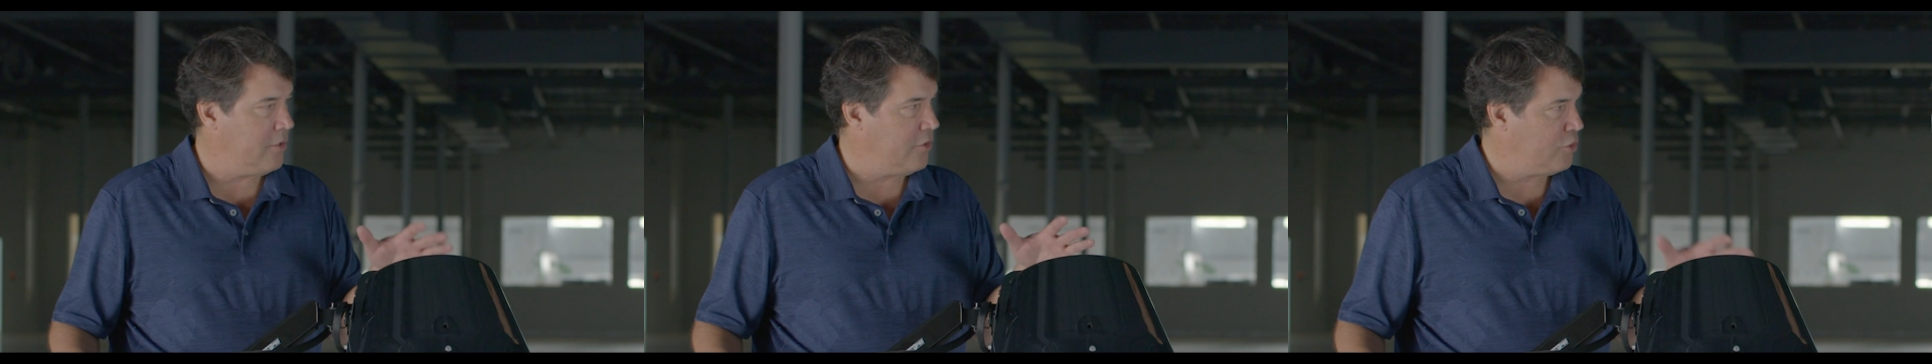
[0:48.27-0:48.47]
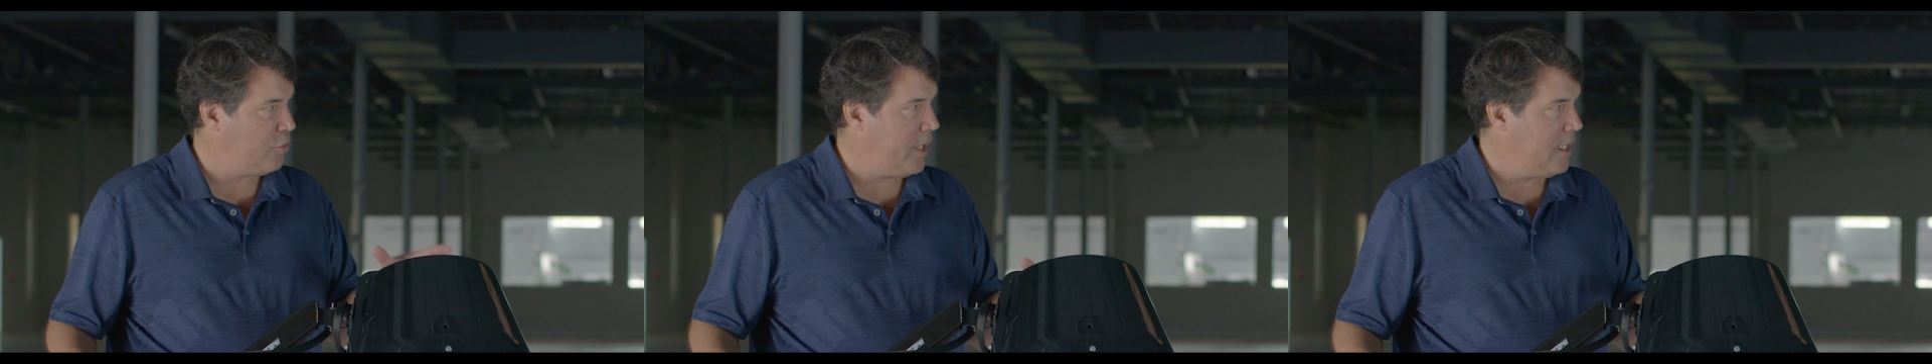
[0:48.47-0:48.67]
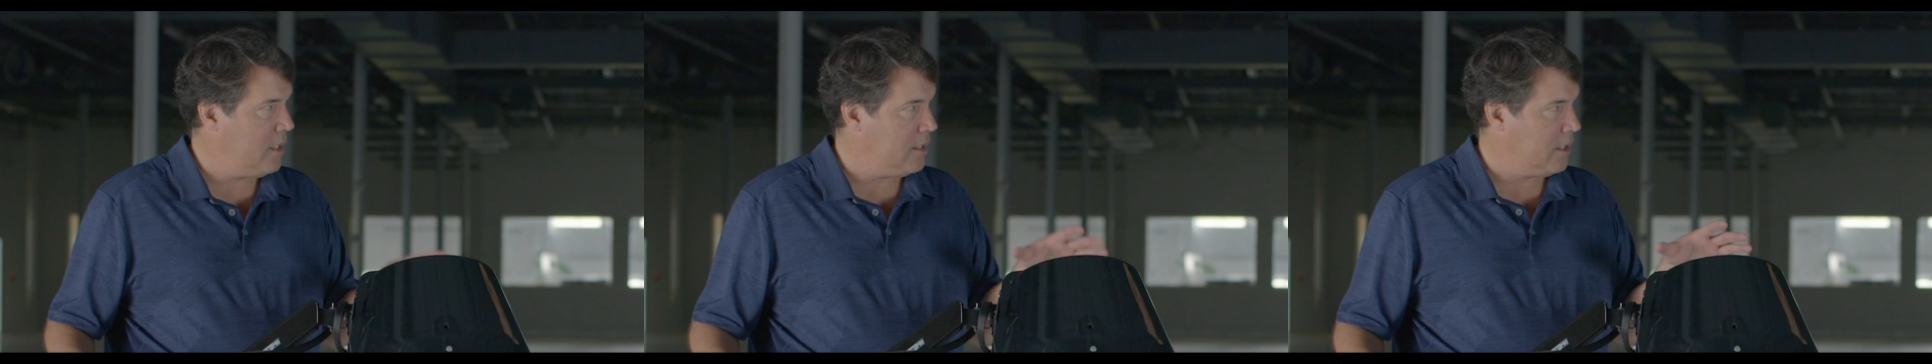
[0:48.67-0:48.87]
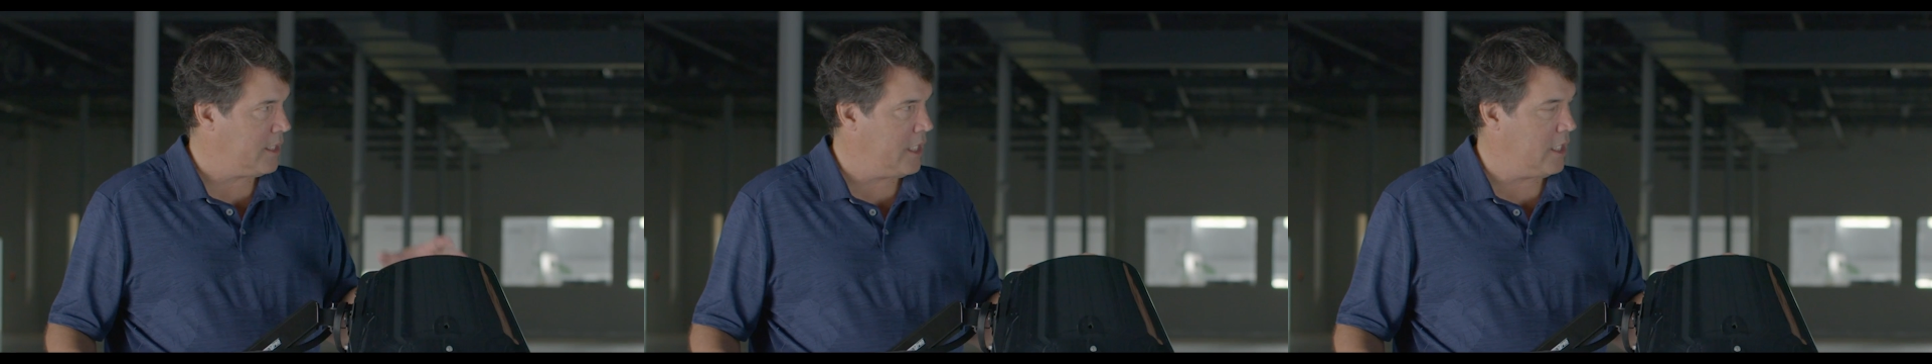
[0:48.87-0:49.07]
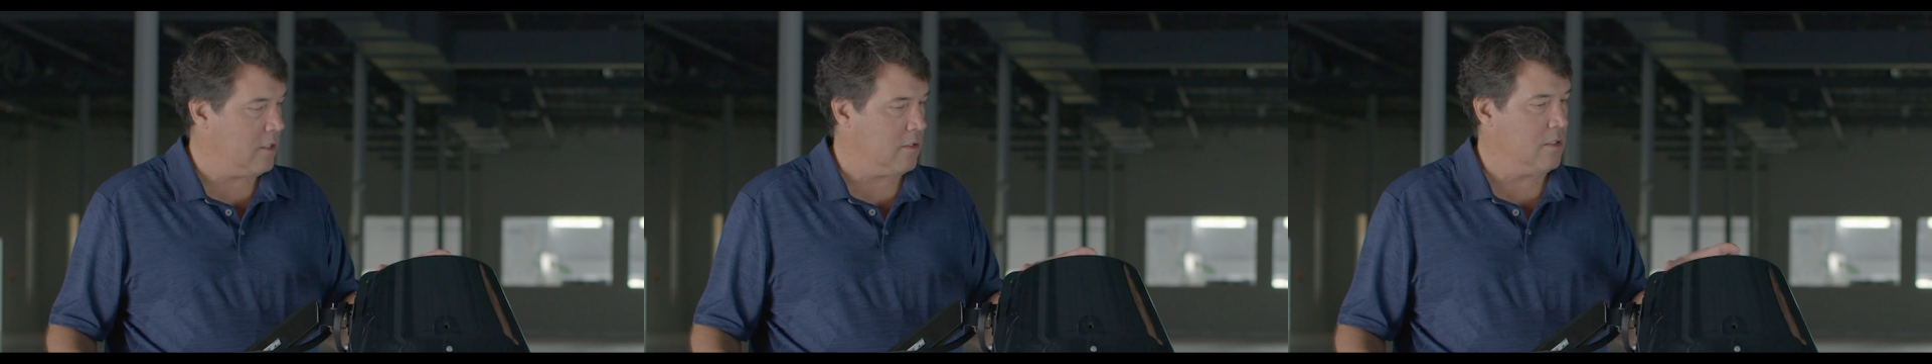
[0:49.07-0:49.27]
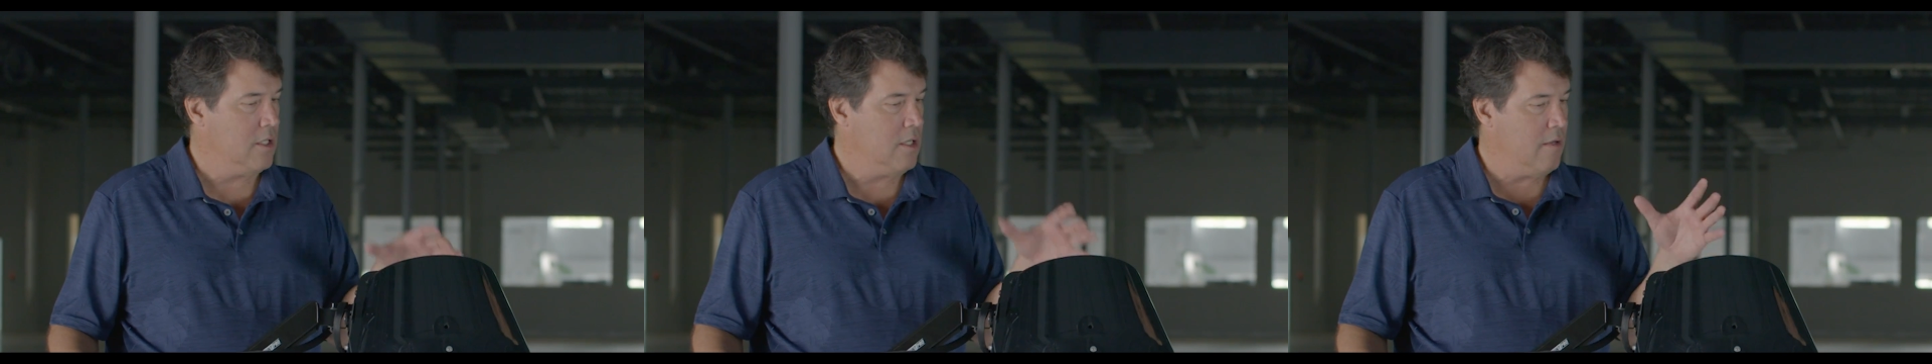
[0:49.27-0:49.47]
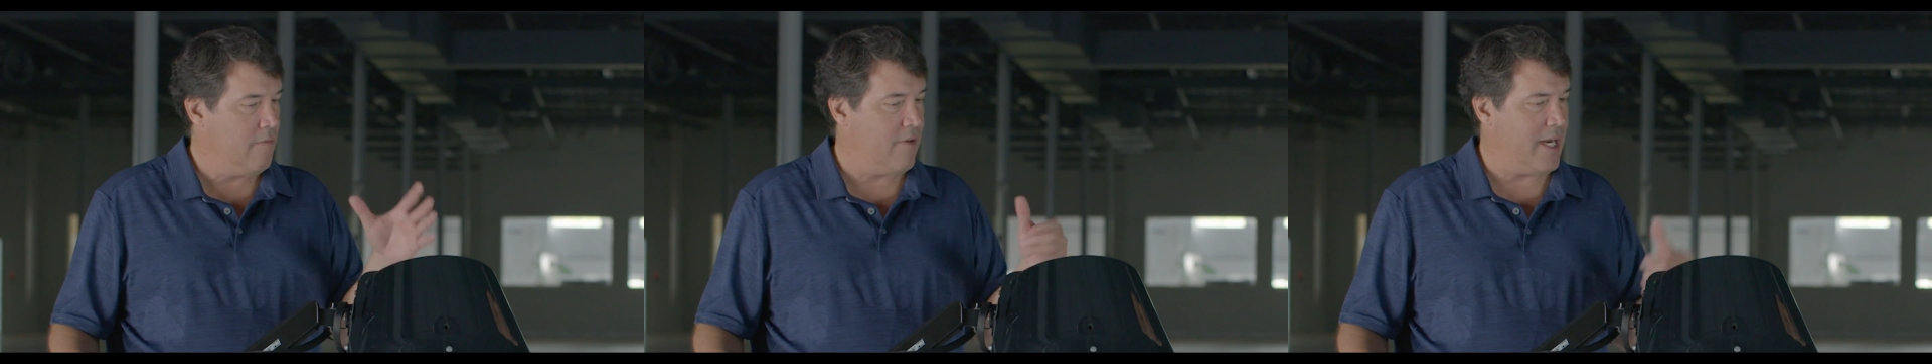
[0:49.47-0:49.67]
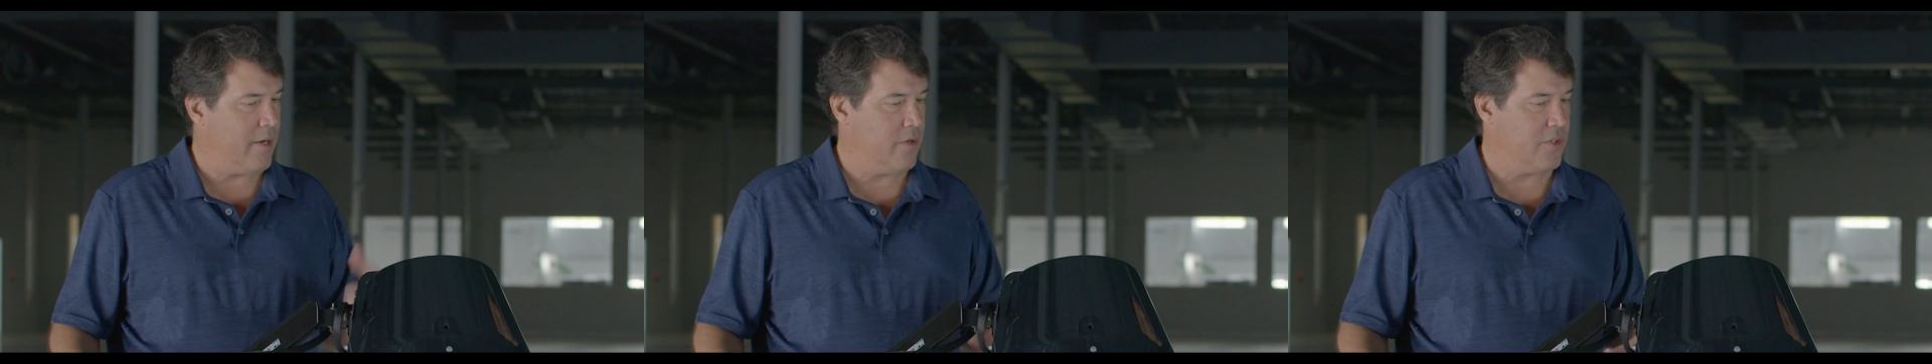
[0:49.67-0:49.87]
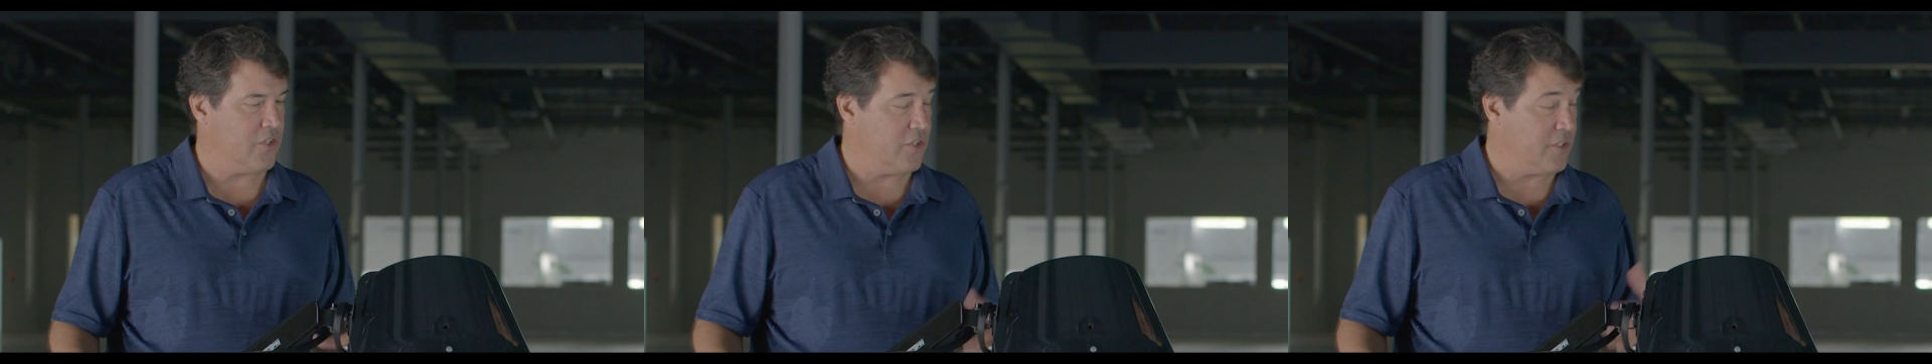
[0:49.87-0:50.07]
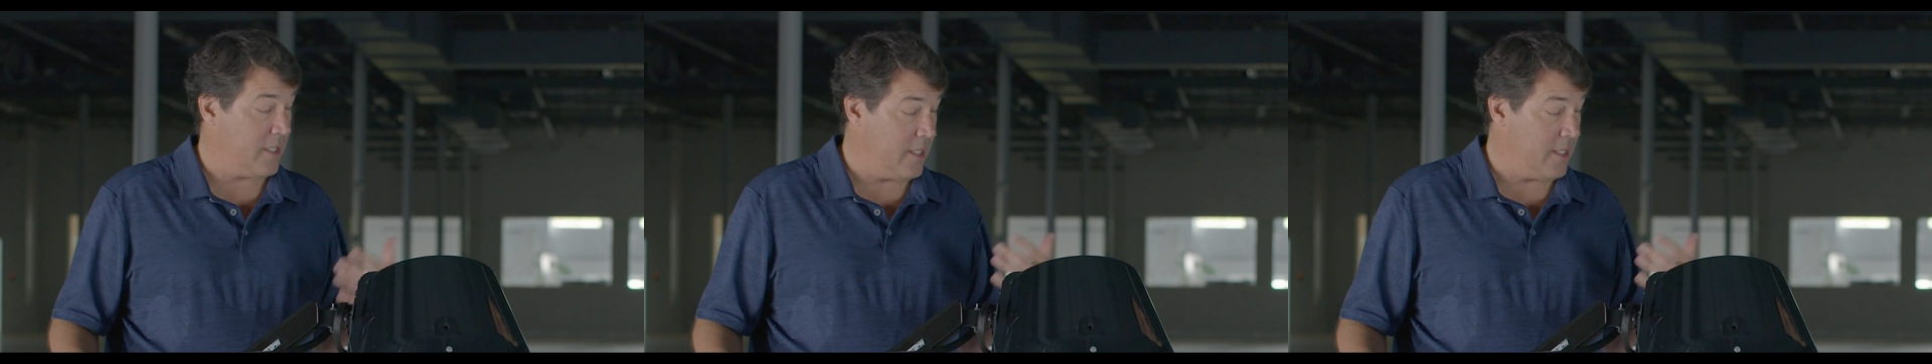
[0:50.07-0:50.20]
to train to kill viruses.